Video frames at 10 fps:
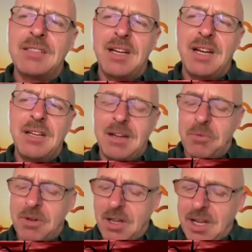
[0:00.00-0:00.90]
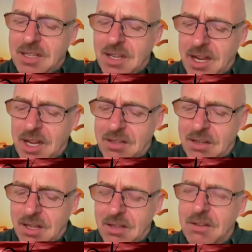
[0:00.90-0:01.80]
actually, I would like to
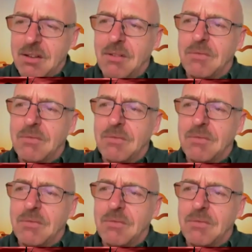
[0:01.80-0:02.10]
add to that.